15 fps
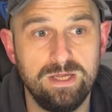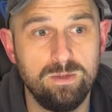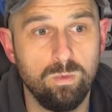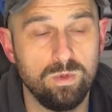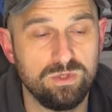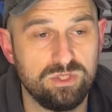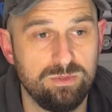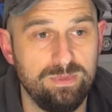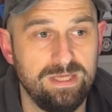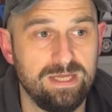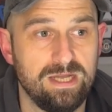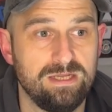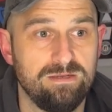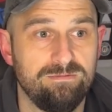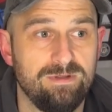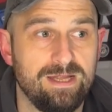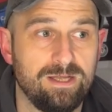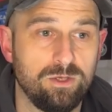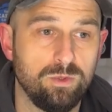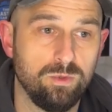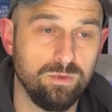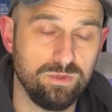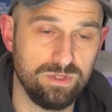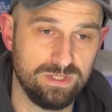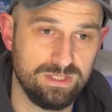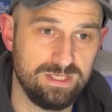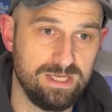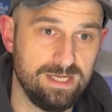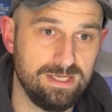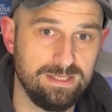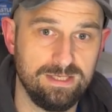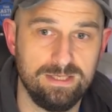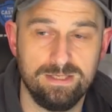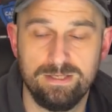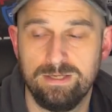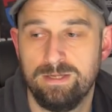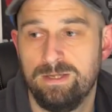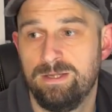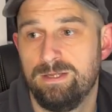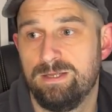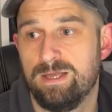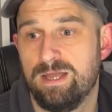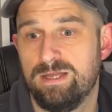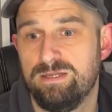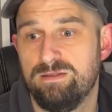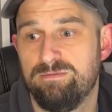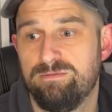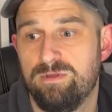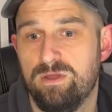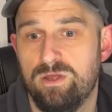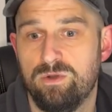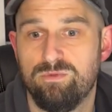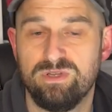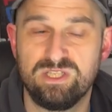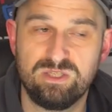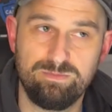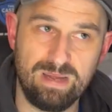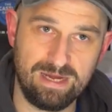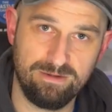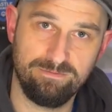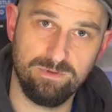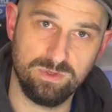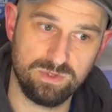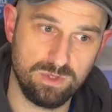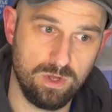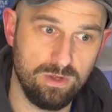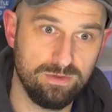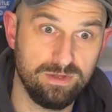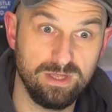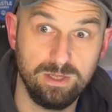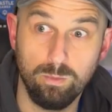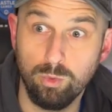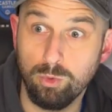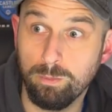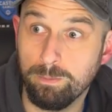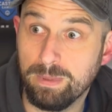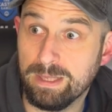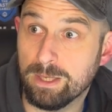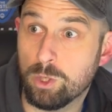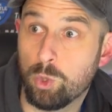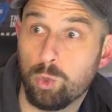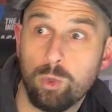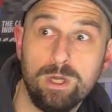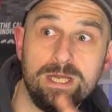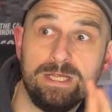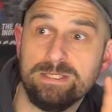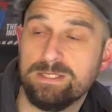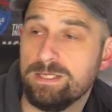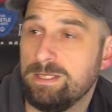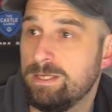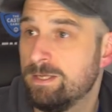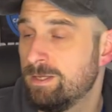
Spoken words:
It wants to be kind of like an understated, kind of respectful sort of thing. It wouldn't be a crazy